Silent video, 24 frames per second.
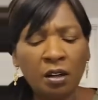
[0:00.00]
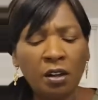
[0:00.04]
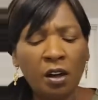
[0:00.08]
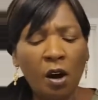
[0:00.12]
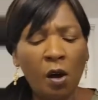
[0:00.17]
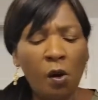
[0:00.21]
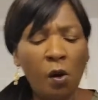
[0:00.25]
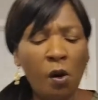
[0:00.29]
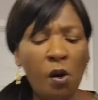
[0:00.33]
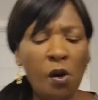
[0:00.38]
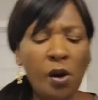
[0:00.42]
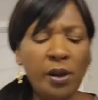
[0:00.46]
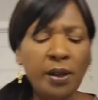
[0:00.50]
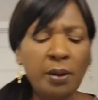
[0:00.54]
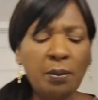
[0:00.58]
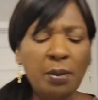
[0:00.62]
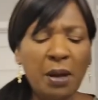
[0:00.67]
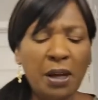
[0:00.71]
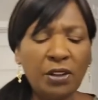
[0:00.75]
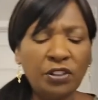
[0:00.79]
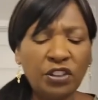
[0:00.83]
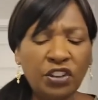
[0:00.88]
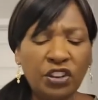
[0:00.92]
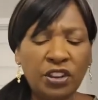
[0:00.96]
go on
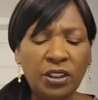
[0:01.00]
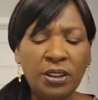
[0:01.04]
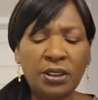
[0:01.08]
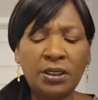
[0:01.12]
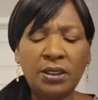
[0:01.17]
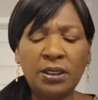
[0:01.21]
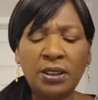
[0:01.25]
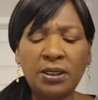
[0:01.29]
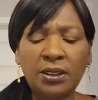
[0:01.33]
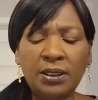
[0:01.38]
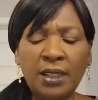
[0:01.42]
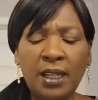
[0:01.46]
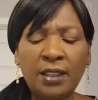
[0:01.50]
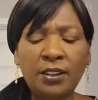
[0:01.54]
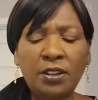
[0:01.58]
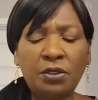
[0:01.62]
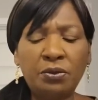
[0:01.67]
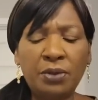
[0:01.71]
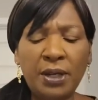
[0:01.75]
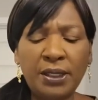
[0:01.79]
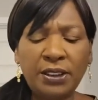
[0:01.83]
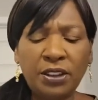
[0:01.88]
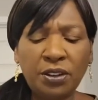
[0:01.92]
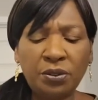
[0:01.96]
about Jesus and
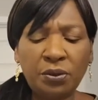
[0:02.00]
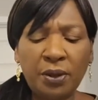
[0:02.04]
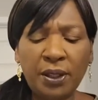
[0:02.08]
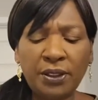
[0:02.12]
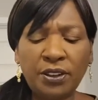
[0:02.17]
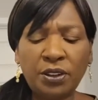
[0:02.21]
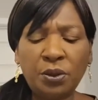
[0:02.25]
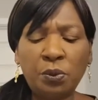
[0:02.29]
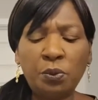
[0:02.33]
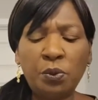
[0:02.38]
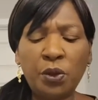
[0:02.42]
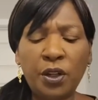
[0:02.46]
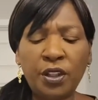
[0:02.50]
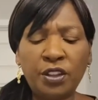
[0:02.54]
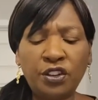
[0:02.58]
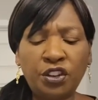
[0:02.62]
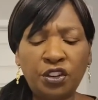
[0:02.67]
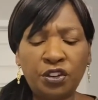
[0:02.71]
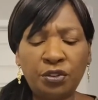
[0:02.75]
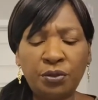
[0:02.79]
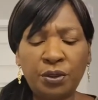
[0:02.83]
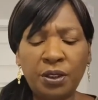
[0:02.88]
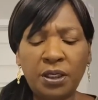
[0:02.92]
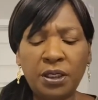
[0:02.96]
the resurrection were
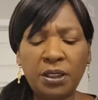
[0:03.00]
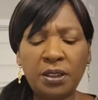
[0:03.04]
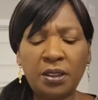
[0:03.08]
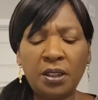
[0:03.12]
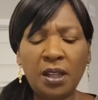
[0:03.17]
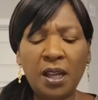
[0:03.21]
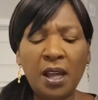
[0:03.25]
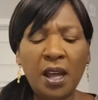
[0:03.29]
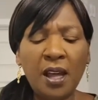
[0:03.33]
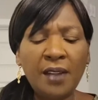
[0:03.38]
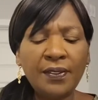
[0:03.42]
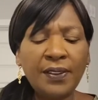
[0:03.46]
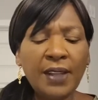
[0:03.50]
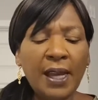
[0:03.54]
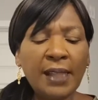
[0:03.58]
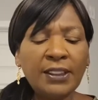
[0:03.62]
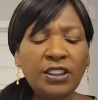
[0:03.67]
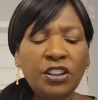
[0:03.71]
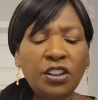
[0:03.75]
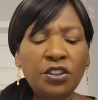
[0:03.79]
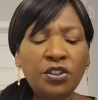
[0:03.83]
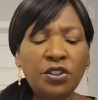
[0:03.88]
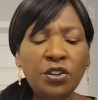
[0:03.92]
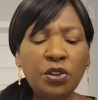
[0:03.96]
intrigued
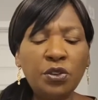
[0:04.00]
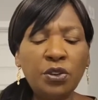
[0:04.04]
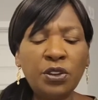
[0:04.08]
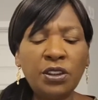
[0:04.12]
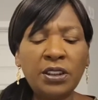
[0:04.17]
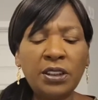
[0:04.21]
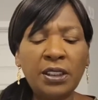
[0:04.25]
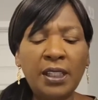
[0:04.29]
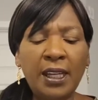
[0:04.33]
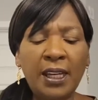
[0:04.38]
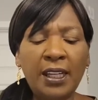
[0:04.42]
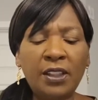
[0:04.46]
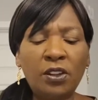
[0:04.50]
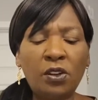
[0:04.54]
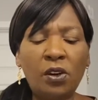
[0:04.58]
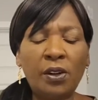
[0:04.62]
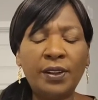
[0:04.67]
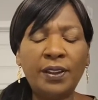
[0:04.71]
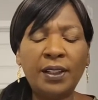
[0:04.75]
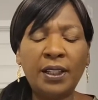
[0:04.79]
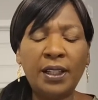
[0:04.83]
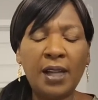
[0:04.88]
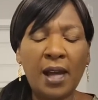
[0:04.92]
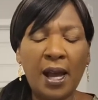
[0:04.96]
that's a new slant
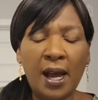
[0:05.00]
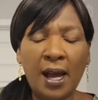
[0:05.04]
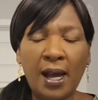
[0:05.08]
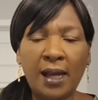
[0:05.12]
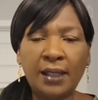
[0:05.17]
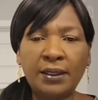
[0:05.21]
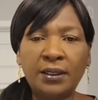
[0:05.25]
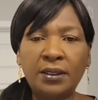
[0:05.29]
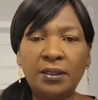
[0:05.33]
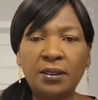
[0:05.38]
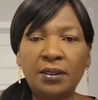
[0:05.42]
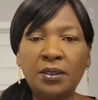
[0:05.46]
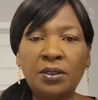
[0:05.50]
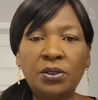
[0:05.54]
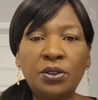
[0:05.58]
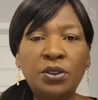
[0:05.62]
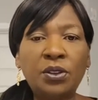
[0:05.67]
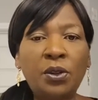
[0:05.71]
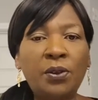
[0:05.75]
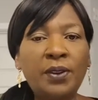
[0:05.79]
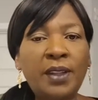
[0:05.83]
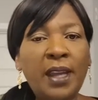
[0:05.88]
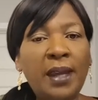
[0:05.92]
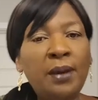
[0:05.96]
on the gods.
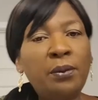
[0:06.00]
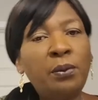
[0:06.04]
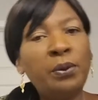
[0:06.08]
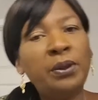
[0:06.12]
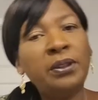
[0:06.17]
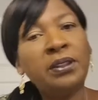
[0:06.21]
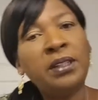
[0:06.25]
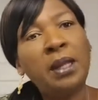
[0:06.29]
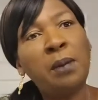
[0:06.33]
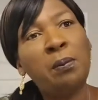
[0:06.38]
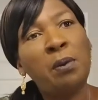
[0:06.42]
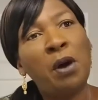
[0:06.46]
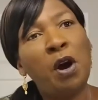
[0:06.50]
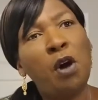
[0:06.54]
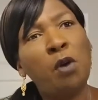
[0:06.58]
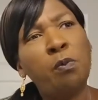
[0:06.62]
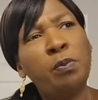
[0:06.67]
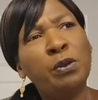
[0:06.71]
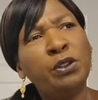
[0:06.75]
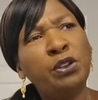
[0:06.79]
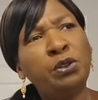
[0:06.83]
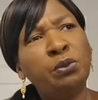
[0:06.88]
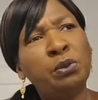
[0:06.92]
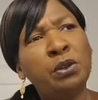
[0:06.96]
So they were they were
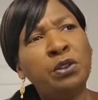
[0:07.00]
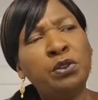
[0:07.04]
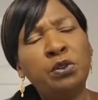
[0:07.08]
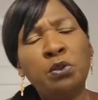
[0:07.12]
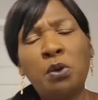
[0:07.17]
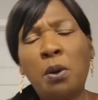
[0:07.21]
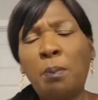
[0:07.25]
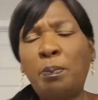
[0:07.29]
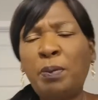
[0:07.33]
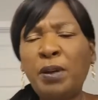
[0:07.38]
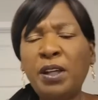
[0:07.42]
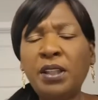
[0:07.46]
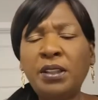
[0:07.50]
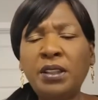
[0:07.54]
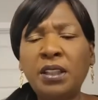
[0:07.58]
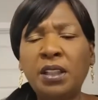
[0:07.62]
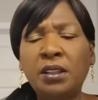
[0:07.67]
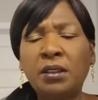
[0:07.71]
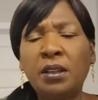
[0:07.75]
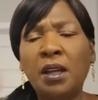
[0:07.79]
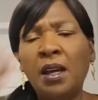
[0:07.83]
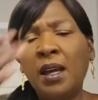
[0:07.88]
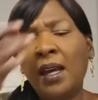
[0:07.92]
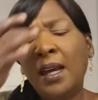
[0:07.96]
open to a new
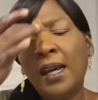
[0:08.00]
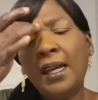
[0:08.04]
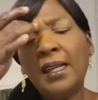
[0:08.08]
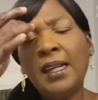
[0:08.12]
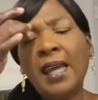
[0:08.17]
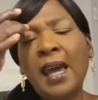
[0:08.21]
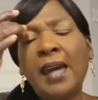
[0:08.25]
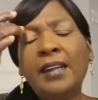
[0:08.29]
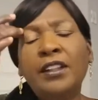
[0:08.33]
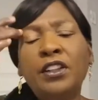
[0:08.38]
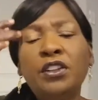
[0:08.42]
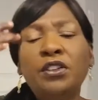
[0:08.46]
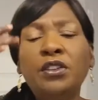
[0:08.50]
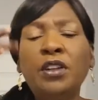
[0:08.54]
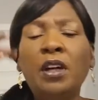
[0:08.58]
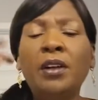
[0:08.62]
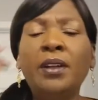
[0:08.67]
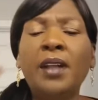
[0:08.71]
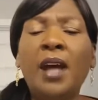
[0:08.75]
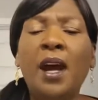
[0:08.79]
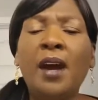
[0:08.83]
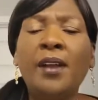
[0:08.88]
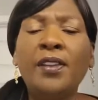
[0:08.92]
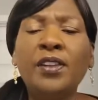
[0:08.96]
opinion. And how do you
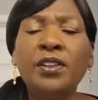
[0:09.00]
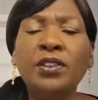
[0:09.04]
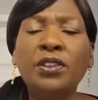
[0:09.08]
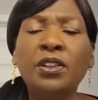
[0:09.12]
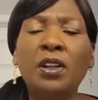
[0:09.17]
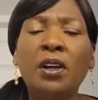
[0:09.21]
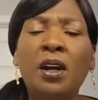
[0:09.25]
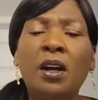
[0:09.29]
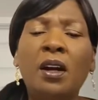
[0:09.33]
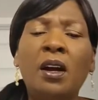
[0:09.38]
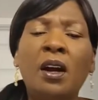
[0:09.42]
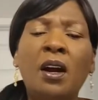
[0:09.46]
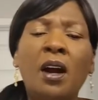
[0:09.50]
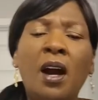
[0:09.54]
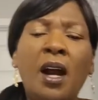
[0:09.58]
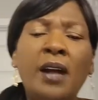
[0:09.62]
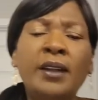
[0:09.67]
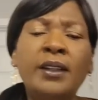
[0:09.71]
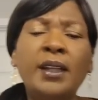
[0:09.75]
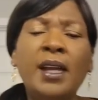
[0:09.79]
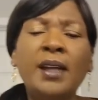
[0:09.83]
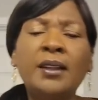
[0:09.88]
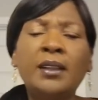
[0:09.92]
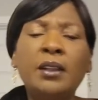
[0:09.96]
know the others are,
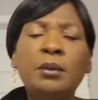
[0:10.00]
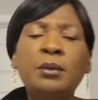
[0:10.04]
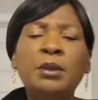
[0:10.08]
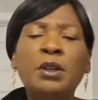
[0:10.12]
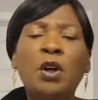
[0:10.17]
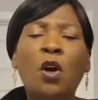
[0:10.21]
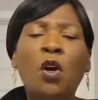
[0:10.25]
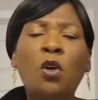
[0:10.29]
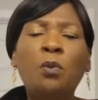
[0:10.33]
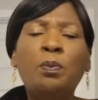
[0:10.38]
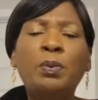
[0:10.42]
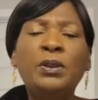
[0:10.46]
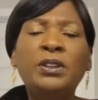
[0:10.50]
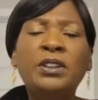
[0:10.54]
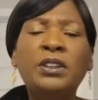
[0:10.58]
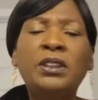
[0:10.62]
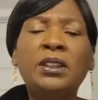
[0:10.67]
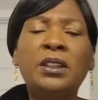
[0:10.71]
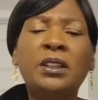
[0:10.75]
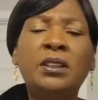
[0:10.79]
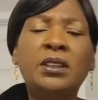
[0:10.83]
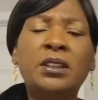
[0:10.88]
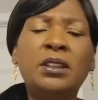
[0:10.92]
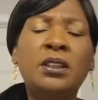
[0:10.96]
are not going to be open
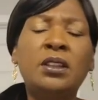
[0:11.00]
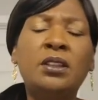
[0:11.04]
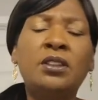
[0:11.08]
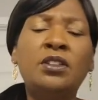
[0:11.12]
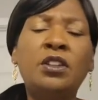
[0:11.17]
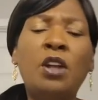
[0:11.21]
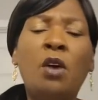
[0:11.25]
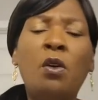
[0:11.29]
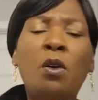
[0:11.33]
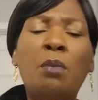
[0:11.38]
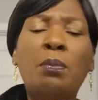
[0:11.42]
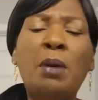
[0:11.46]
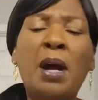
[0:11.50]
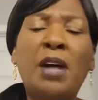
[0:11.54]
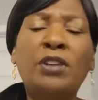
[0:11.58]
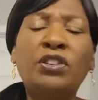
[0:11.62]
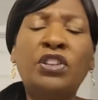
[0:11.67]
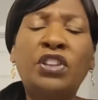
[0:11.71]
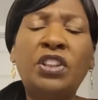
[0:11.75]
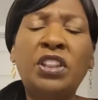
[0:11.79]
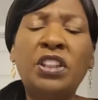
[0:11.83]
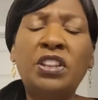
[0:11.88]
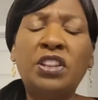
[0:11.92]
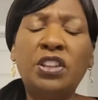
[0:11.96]
to, to know
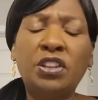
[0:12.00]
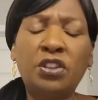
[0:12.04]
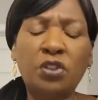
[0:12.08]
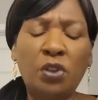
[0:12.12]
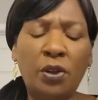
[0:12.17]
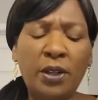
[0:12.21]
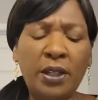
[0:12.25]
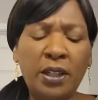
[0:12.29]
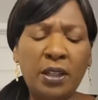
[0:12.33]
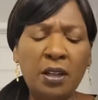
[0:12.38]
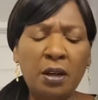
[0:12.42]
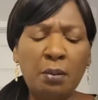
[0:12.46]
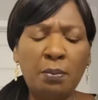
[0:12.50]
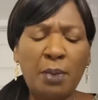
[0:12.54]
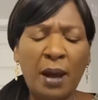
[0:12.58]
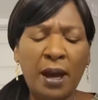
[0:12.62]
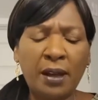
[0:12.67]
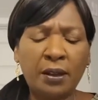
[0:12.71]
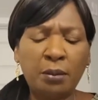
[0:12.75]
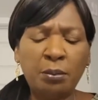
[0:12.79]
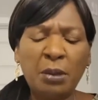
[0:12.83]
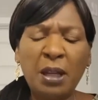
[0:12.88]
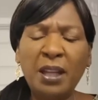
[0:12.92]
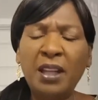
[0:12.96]
about Jesus or hear
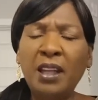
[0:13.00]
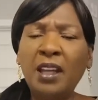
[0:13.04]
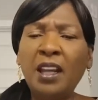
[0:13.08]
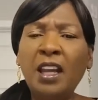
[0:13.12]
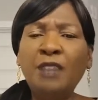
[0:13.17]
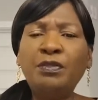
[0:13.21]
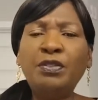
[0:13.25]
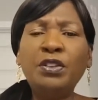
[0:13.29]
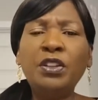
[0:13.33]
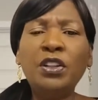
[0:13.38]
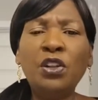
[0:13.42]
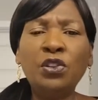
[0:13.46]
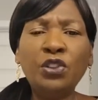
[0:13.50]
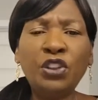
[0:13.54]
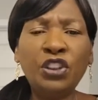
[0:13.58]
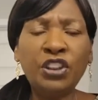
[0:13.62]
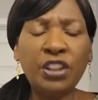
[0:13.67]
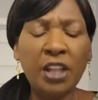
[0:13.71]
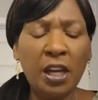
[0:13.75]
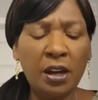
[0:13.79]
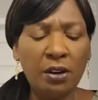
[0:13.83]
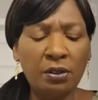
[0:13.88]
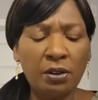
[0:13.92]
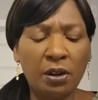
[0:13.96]
about him if you don't
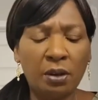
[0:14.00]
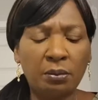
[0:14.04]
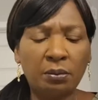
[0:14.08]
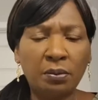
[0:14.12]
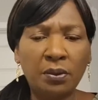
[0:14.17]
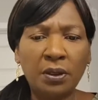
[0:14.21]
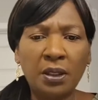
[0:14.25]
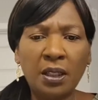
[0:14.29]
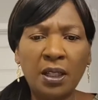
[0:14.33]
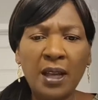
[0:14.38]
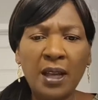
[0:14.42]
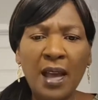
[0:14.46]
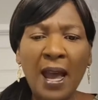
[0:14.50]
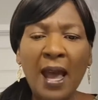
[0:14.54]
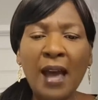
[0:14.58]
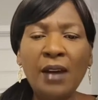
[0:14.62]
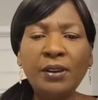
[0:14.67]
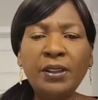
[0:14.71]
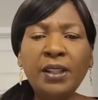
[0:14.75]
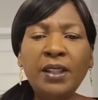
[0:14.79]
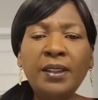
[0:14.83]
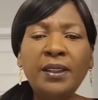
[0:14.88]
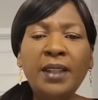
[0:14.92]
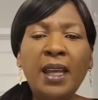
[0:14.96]
share them?
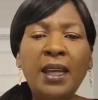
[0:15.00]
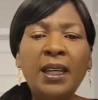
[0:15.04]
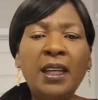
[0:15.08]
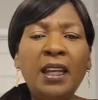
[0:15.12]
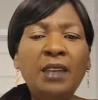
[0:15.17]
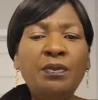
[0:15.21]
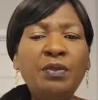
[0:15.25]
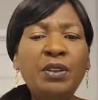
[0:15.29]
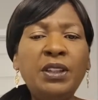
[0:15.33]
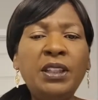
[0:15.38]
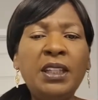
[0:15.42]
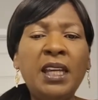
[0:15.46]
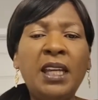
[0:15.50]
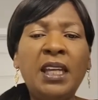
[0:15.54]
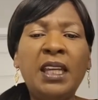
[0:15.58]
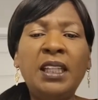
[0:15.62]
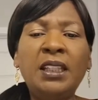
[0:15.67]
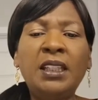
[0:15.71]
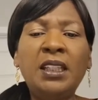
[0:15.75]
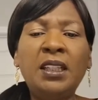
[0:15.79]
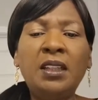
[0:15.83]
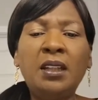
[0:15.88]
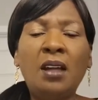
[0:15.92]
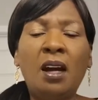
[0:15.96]
How can they even get
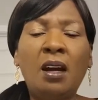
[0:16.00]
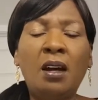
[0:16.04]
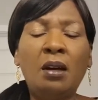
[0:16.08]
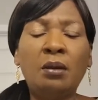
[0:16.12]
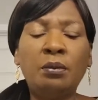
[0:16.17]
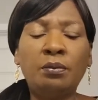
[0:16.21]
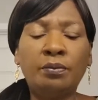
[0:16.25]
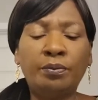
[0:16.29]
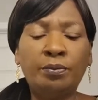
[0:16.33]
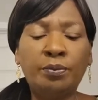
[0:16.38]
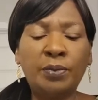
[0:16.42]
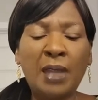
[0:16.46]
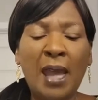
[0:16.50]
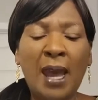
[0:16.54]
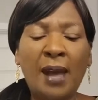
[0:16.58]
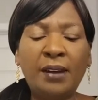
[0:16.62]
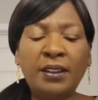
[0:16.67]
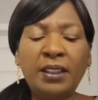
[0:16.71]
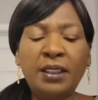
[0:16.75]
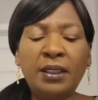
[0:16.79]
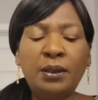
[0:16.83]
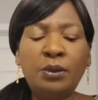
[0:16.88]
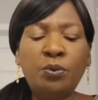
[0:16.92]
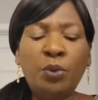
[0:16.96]
any, um, how
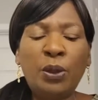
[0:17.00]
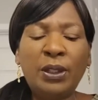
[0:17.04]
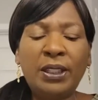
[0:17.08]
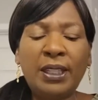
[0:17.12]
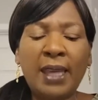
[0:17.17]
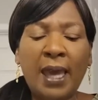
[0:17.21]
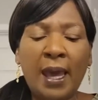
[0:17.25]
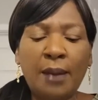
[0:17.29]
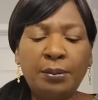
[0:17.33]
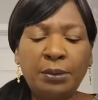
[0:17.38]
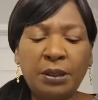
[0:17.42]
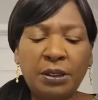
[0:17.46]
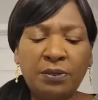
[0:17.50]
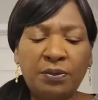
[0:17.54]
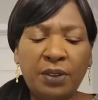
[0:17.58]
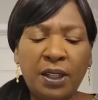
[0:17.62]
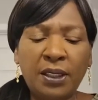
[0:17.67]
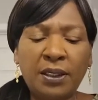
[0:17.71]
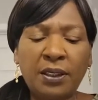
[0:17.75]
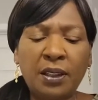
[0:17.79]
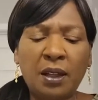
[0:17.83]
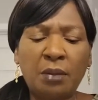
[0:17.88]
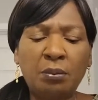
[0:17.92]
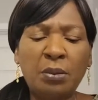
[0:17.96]
can we
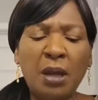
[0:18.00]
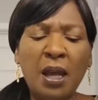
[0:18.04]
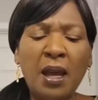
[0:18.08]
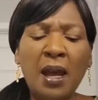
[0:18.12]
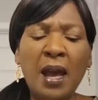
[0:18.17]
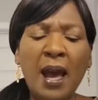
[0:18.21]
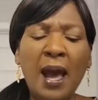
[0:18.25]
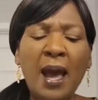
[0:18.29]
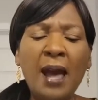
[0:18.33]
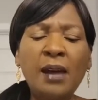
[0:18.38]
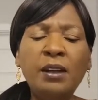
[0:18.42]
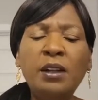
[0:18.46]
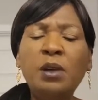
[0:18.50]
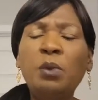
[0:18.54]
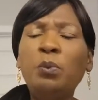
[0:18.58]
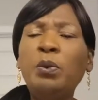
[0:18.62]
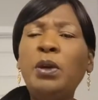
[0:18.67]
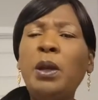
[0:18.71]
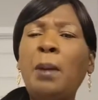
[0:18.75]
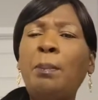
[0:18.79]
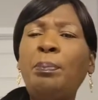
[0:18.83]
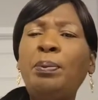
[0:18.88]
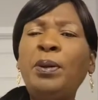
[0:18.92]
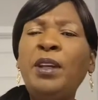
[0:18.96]
captivate them? How can
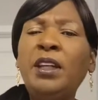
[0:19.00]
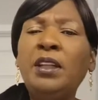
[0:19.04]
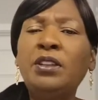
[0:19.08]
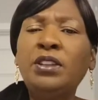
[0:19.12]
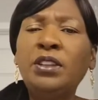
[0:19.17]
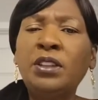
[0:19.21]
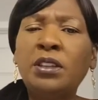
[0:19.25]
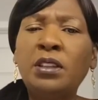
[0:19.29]
we appeal